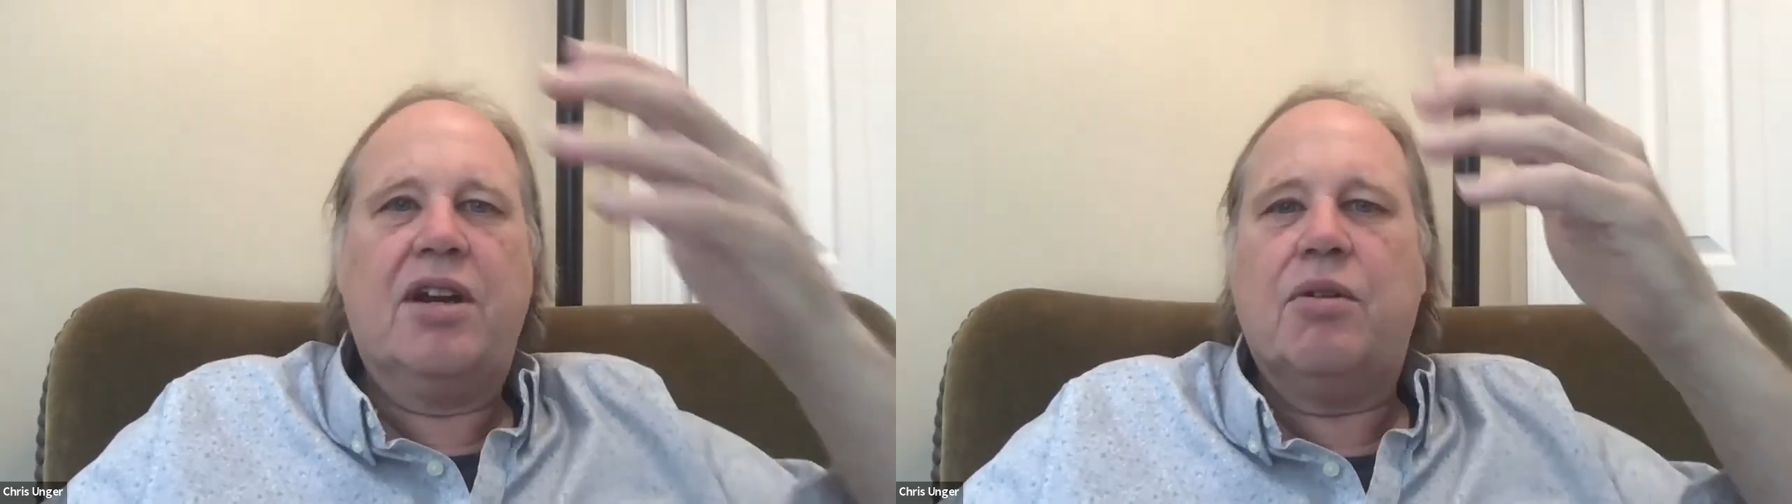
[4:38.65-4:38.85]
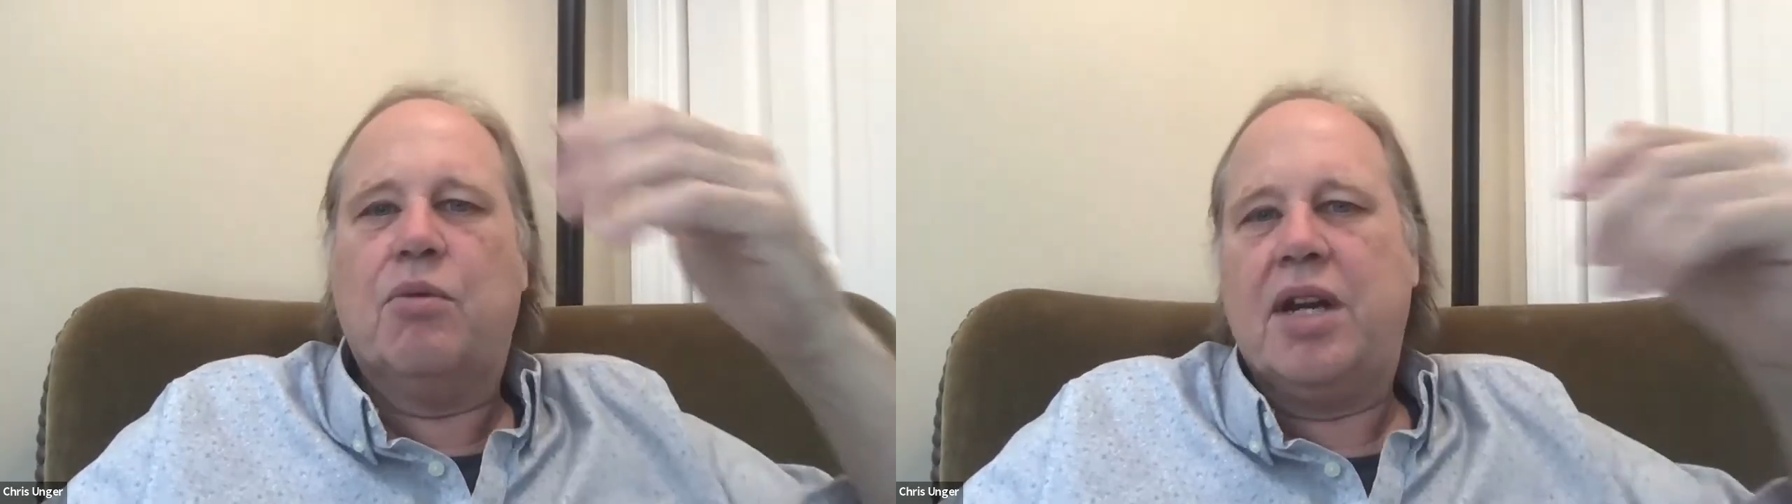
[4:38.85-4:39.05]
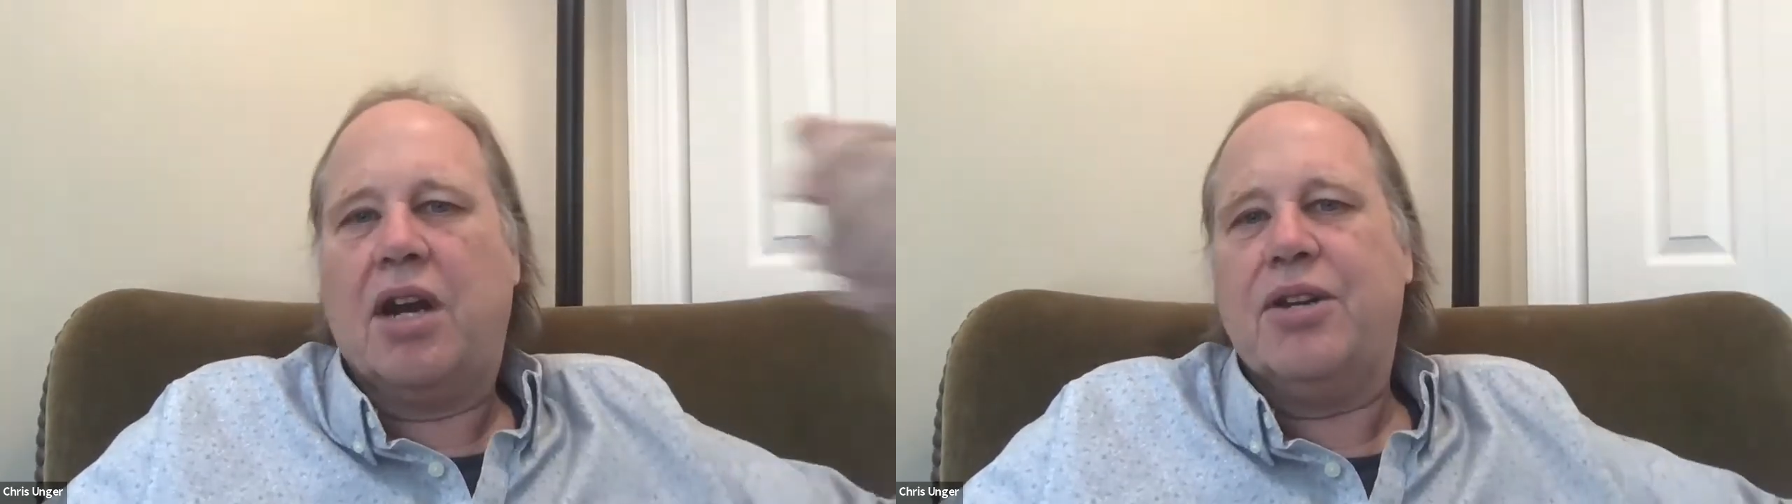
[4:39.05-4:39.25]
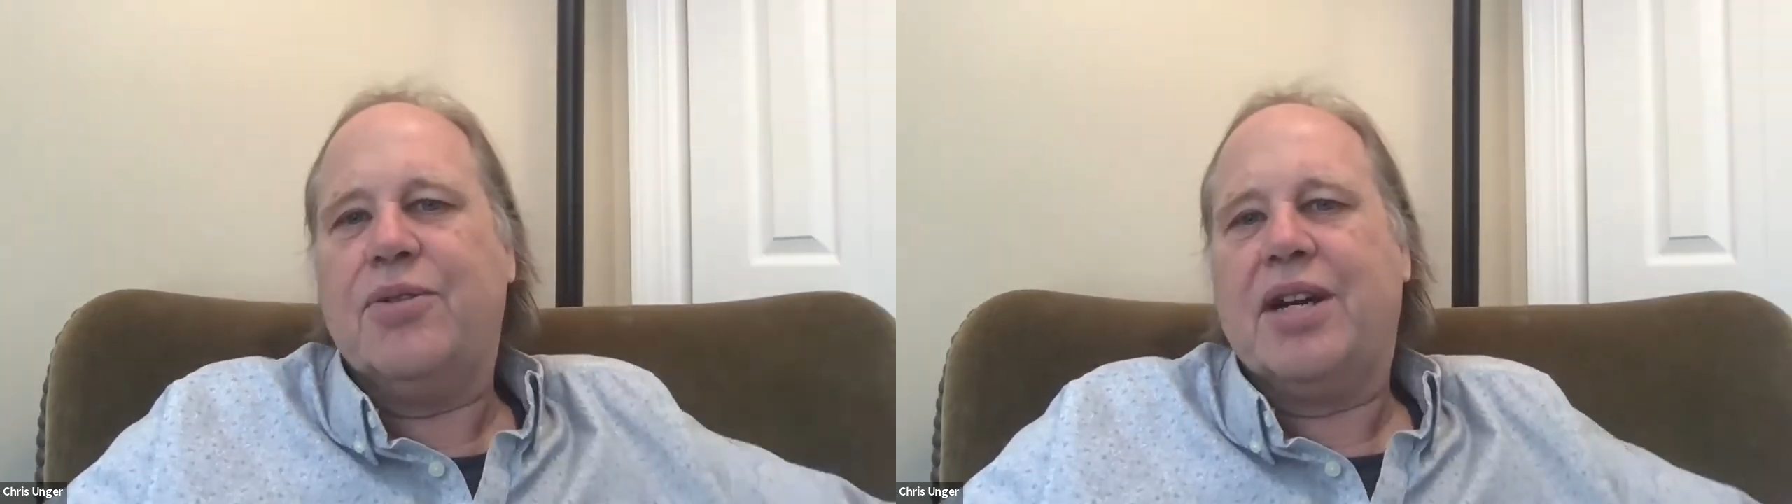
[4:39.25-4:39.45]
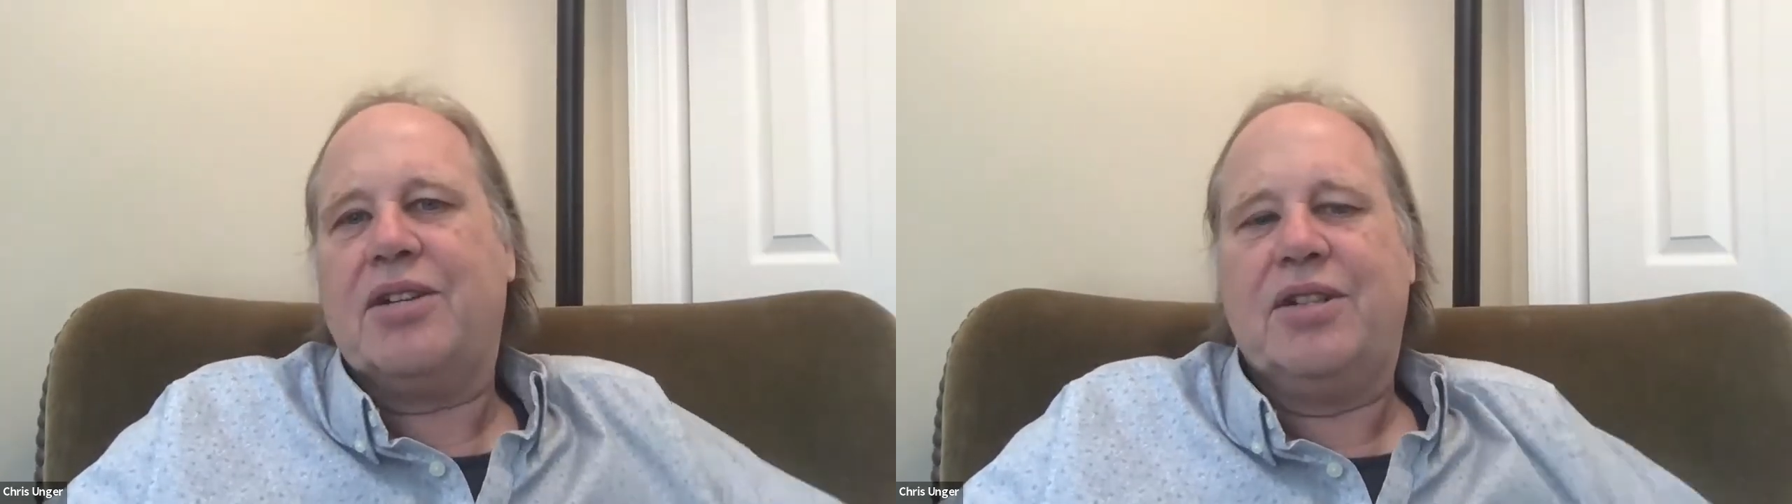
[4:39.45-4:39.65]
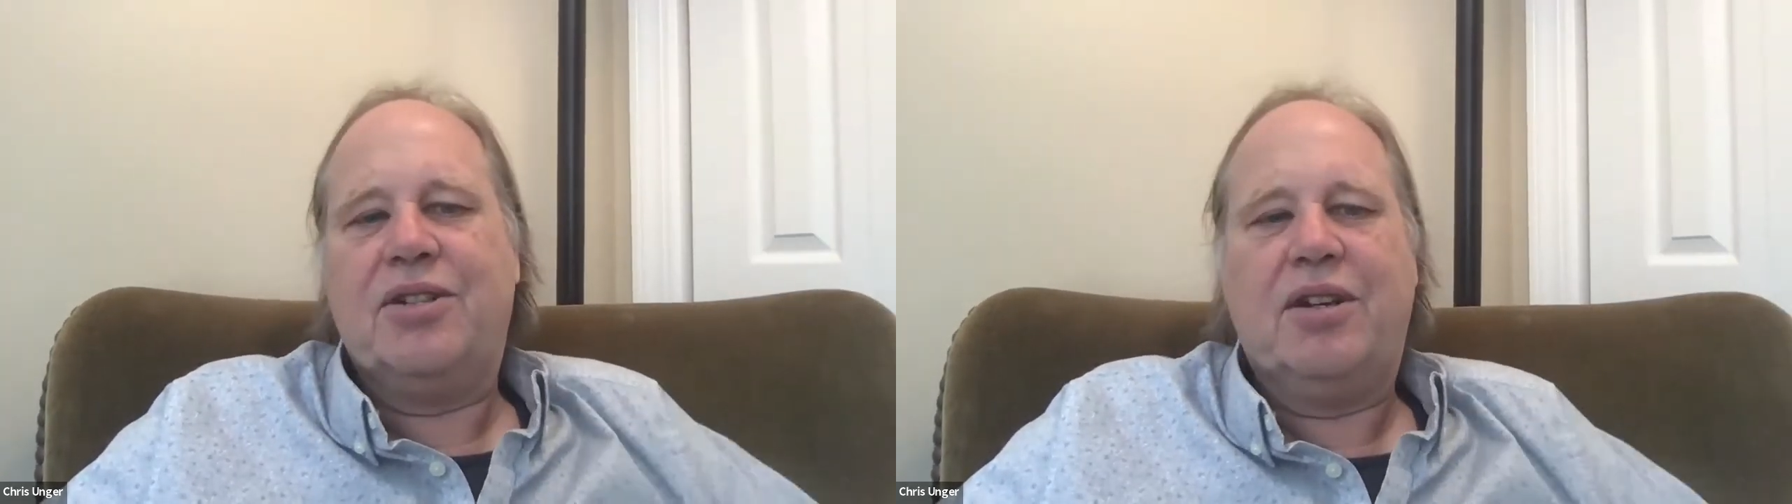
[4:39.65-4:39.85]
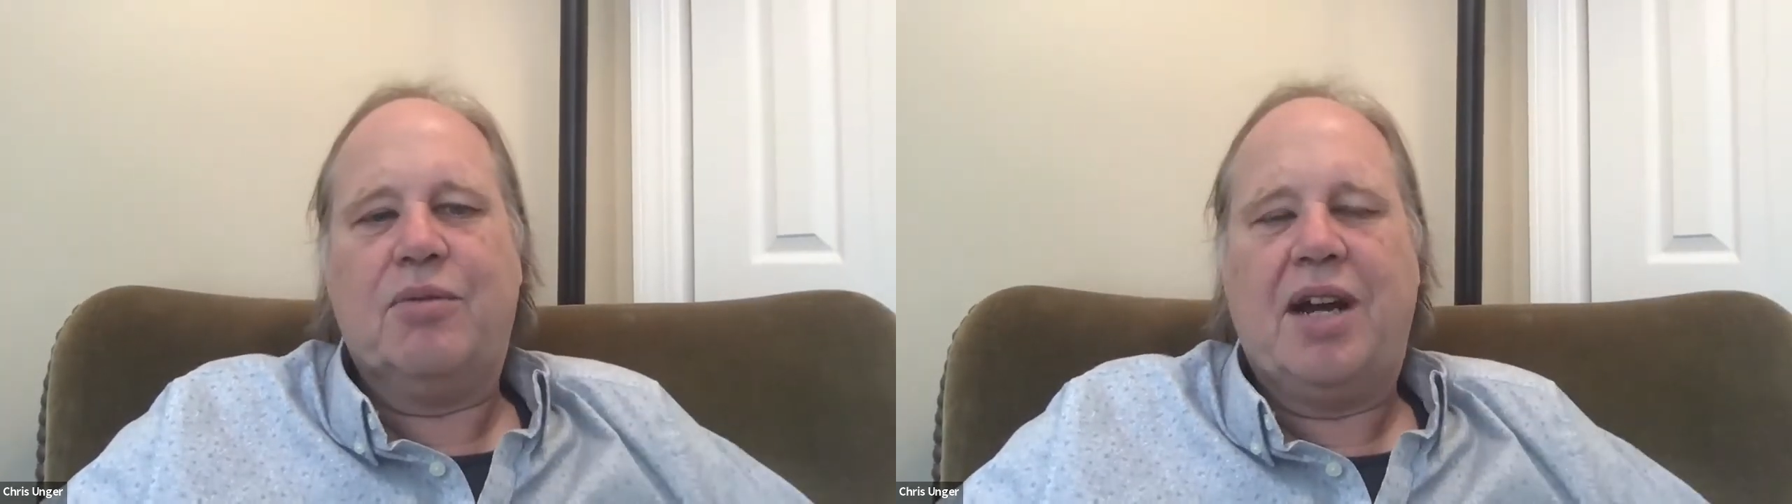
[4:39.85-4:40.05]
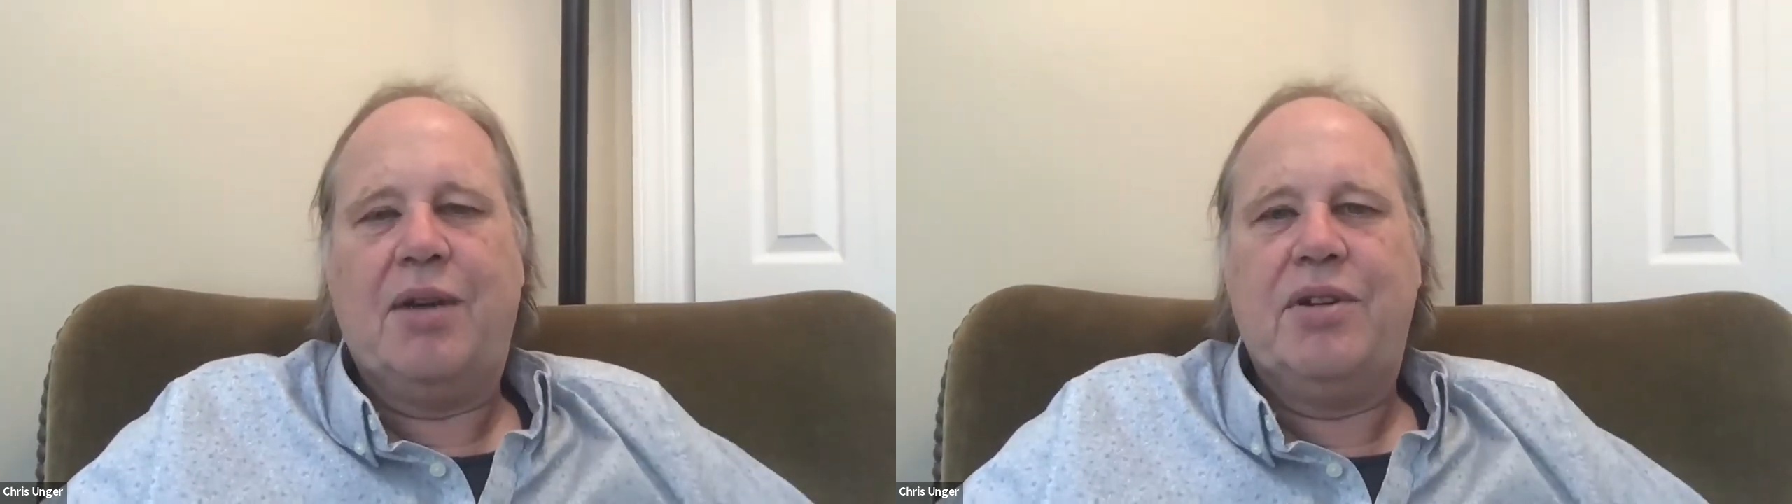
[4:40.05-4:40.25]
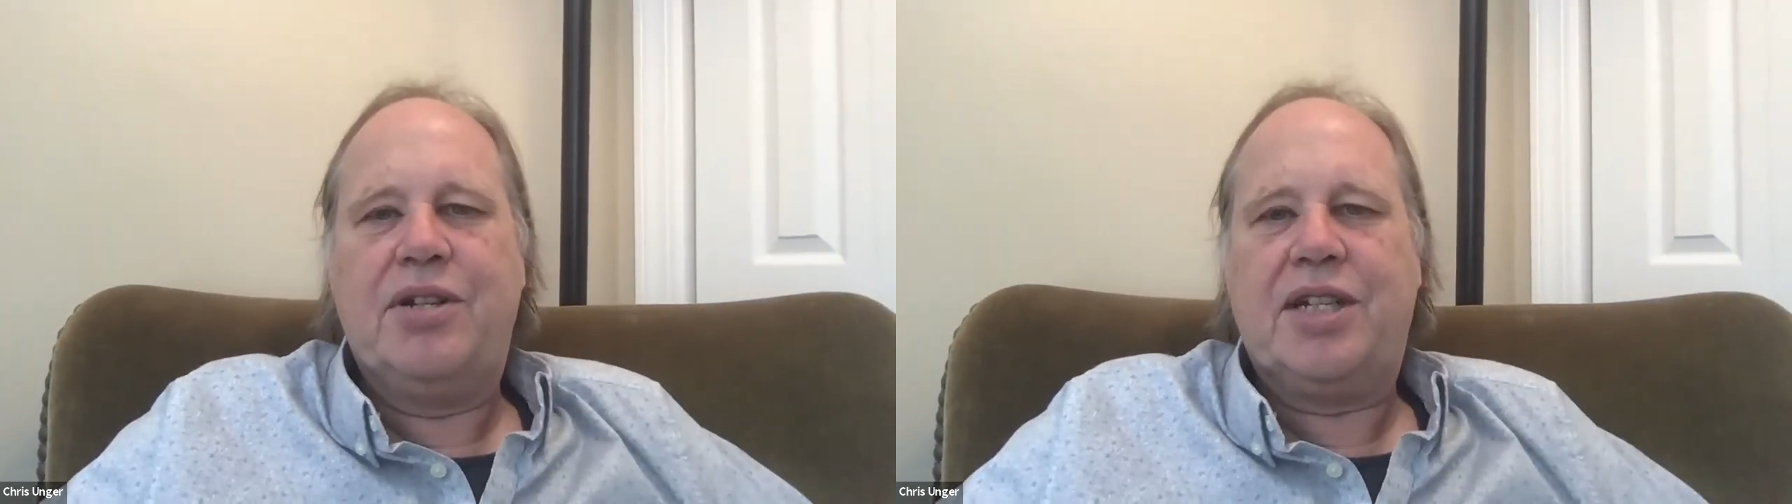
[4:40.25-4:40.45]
And what are you actually doing?